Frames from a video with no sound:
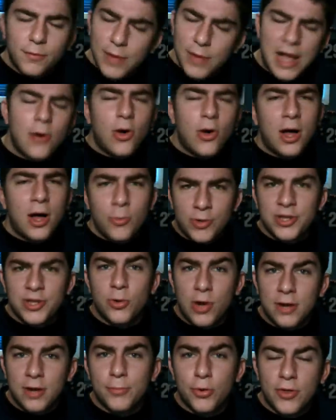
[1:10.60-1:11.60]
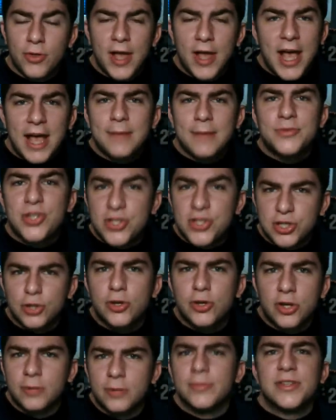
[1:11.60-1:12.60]
From now on, when you want to boo the Habs, just look
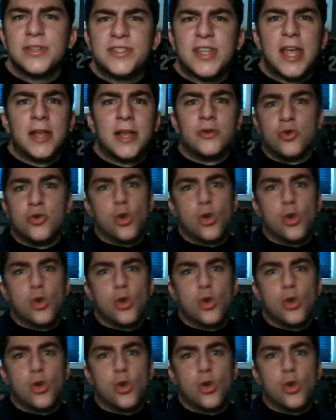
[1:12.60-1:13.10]
at them and say,